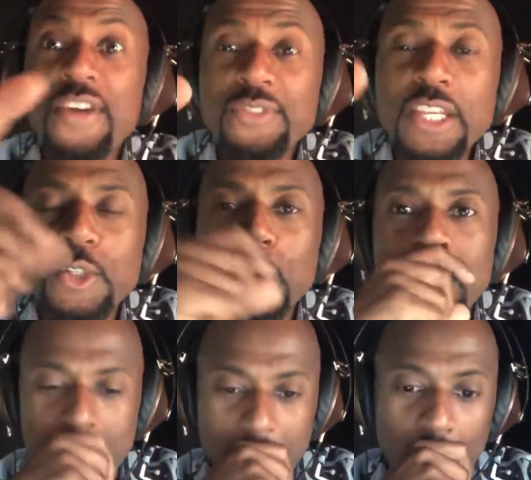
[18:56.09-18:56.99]
52 yeah,
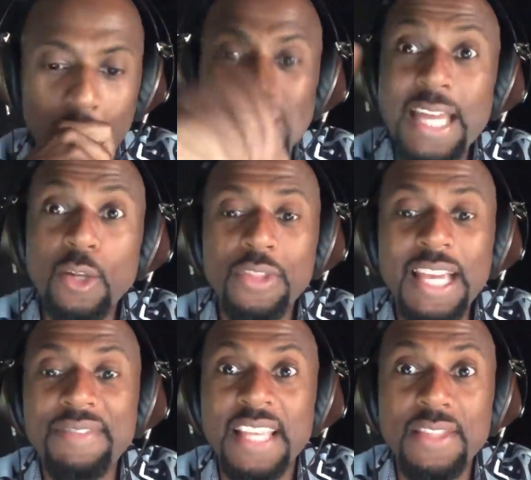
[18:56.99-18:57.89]
it, years old, and I don't
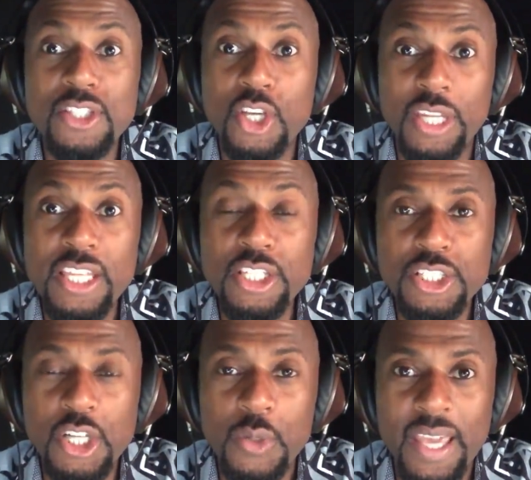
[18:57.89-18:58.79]
think I've said this on any
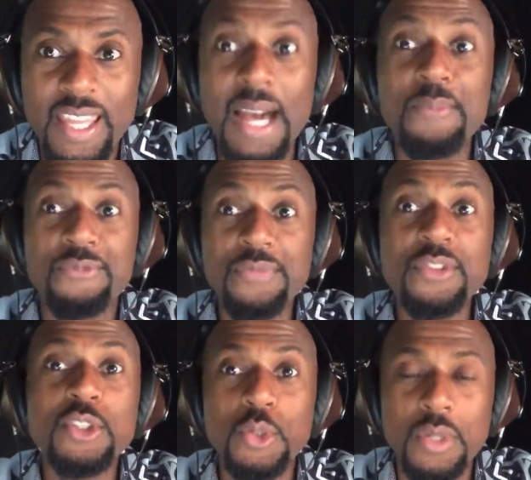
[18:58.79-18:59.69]
show yet. I'm
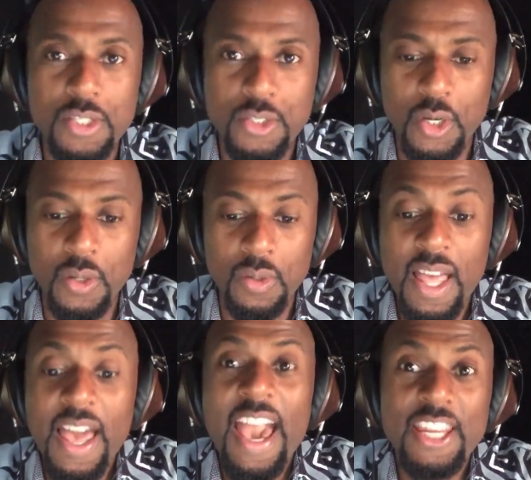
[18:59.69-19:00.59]
52 years
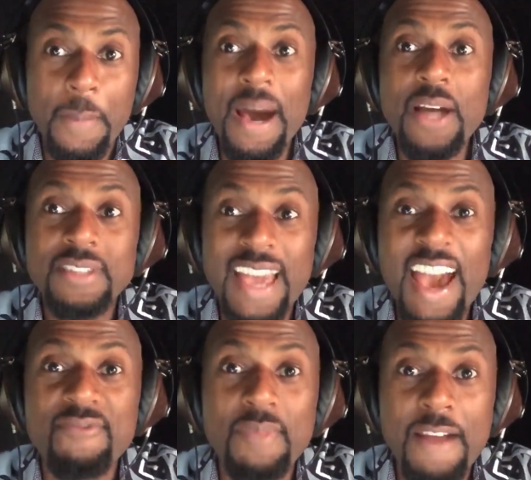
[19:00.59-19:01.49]
old and about to
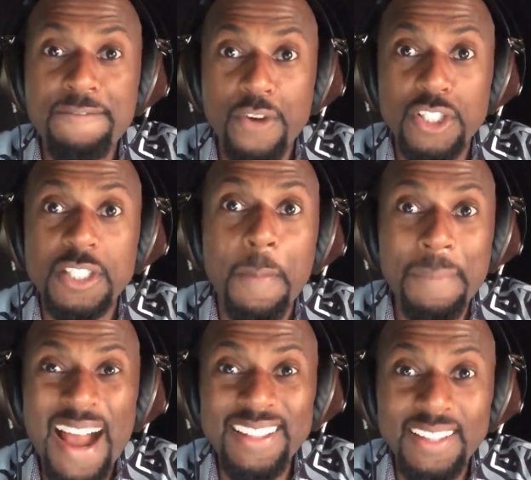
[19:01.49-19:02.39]
have my
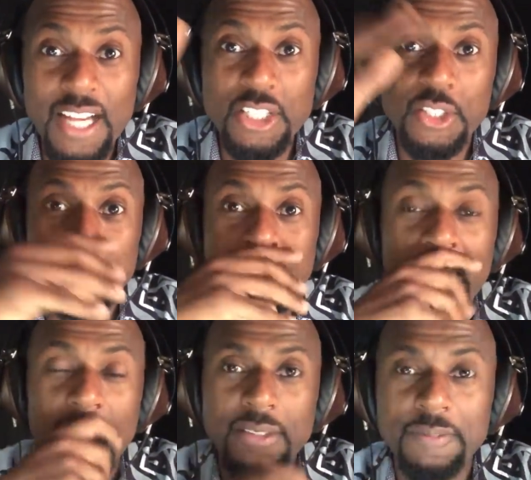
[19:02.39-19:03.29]
first biological
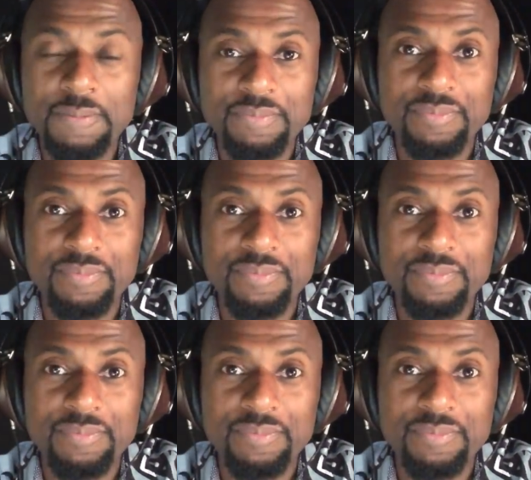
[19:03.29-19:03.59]
child.